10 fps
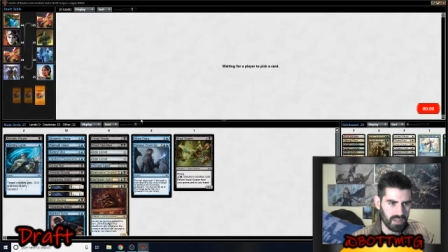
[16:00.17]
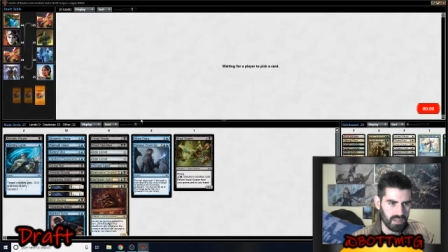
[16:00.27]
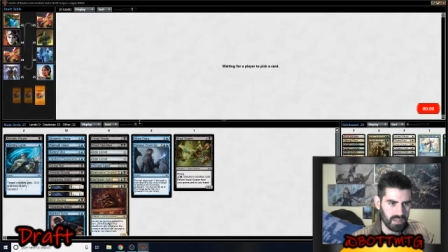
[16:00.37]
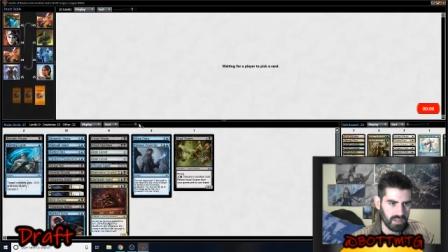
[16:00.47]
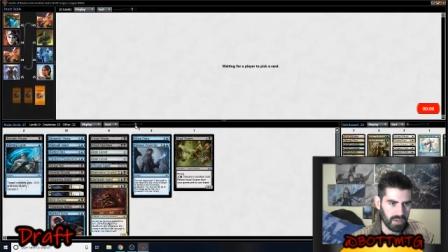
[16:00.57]

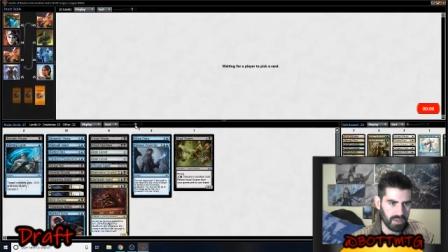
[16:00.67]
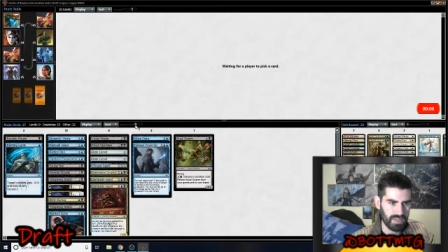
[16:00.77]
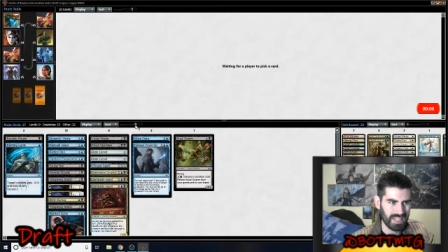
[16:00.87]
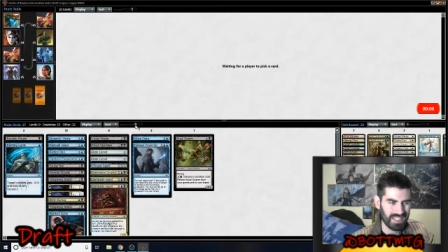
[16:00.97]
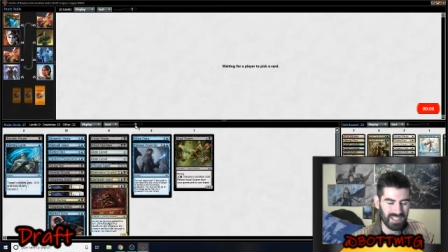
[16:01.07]
I don't even
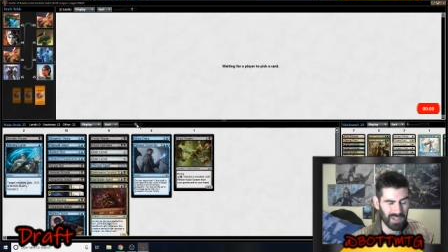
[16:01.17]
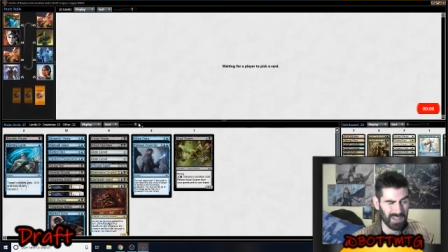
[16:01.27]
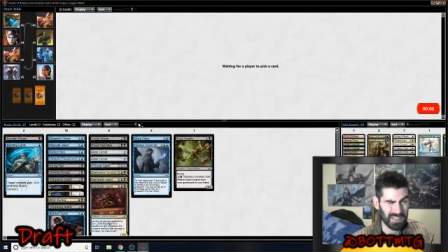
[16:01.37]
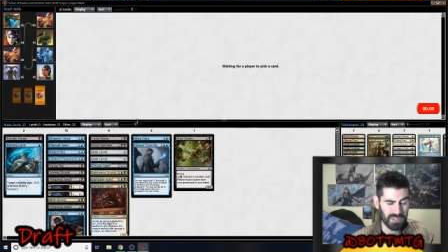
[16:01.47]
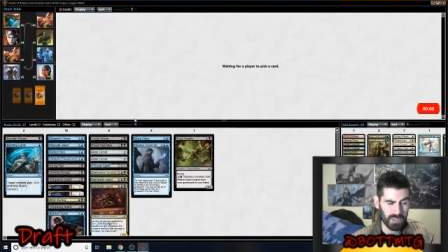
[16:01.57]
necessarily think
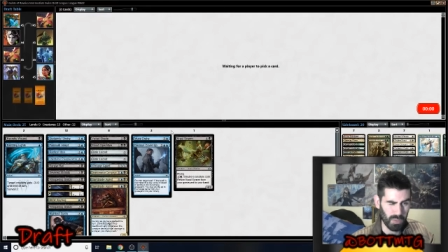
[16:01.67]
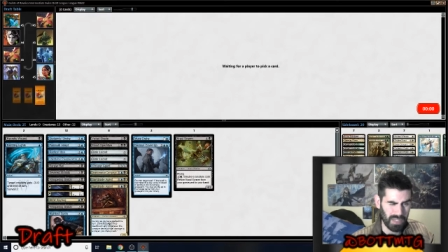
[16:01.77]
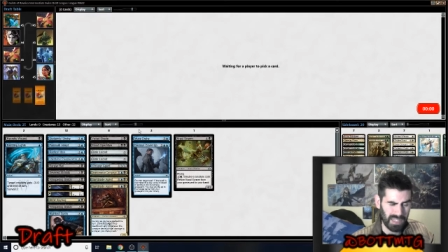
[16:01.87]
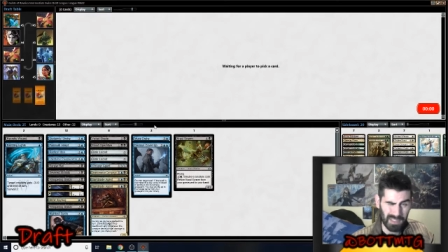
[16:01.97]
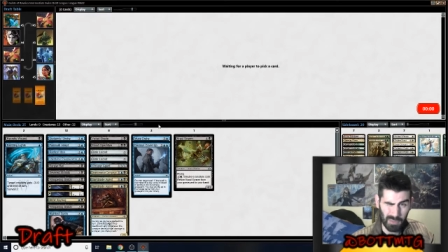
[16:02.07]
it's a 2-1
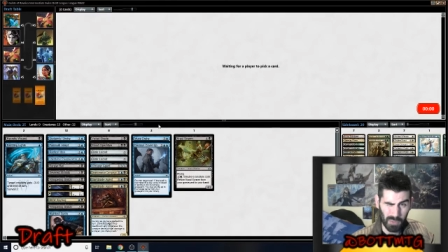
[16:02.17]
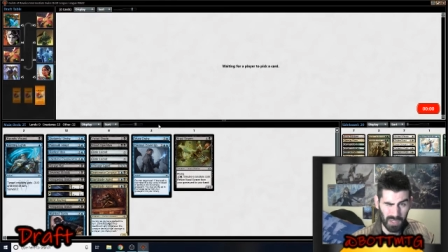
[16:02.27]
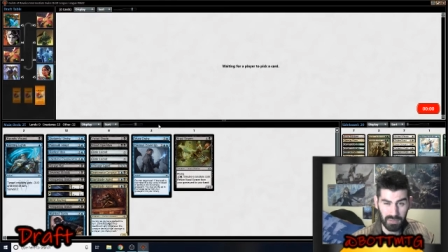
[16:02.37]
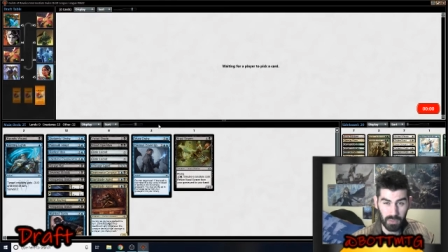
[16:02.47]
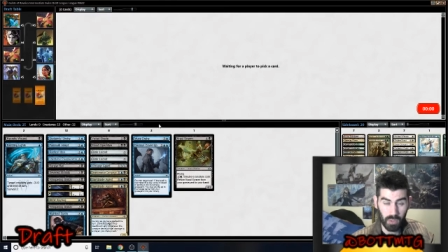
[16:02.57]
deck. I think we're going to
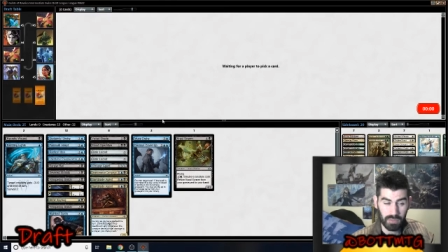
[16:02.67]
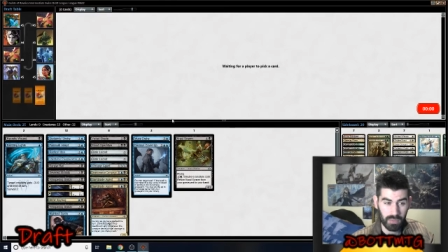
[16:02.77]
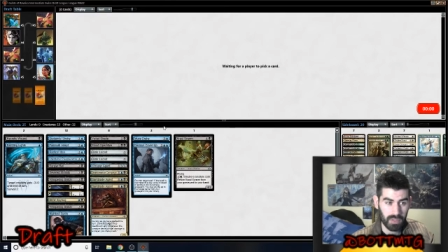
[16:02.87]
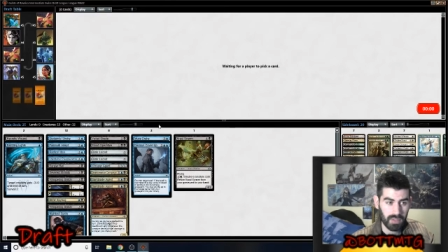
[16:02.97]
have to work for it.